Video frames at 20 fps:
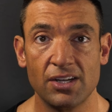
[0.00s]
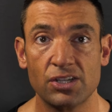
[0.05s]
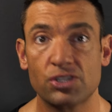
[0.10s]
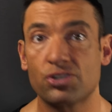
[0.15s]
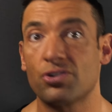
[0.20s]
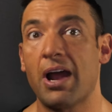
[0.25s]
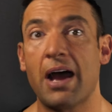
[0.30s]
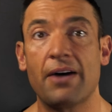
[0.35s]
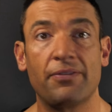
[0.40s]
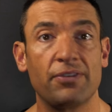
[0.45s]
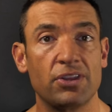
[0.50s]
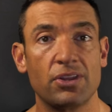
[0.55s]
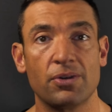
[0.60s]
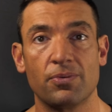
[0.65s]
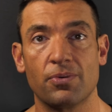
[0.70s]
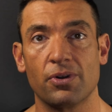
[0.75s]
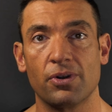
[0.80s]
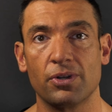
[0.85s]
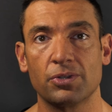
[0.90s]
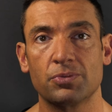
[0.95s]
traveling the
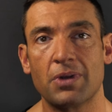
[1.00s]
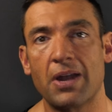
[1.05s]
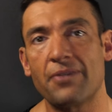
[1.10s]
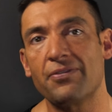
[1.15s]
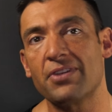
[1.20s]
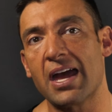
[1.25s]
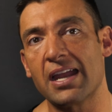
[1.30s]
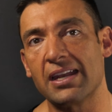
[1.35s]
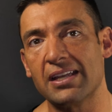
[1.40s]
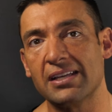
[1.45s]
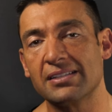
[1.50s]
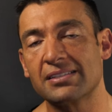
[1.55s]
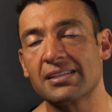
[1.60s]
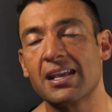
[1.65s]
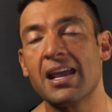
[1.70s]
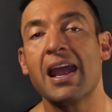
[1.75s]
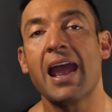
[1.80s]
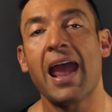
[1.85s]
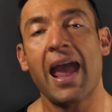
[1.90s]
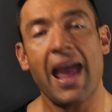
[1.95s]
world, whatever that is,
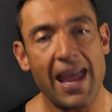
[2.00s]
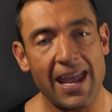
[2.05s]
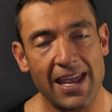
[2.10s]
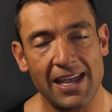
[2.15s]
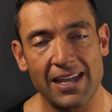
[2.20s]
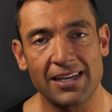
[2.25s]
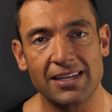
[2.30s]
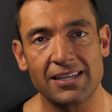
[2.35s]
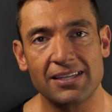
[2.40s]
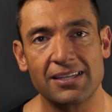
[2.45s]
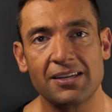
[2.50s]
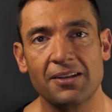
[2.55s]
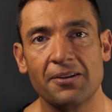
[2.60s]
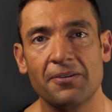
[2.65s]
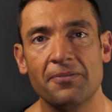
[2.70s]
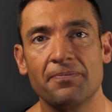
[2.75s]
and